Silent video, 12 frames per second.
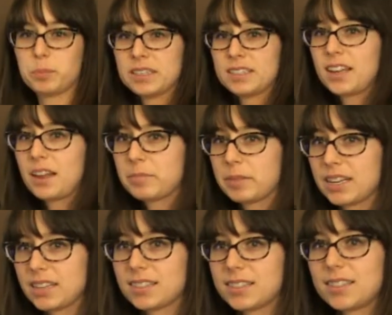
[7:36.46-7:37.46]
been 10
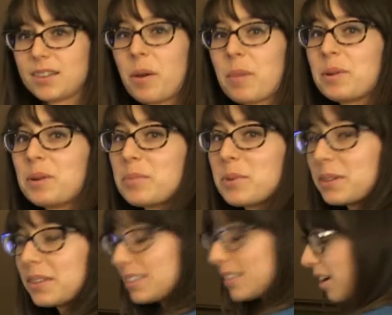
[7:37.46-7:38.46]
minutes, so I'm gonna pull
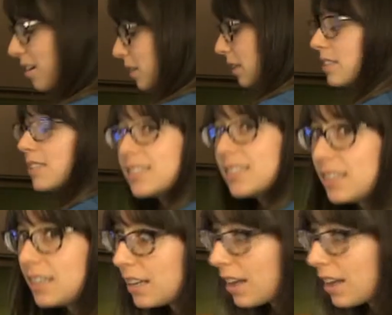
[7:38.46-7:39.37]
these out and see